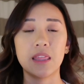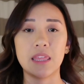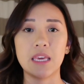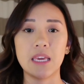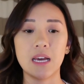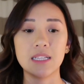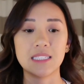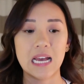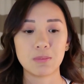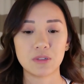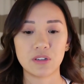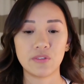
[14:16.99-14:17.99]
the
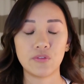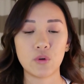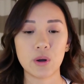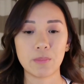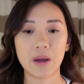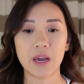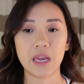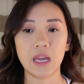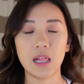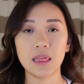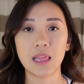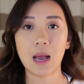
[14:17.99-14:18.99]
adapter for
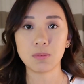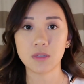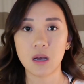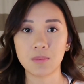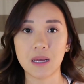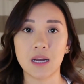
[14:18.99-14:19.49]
my laptop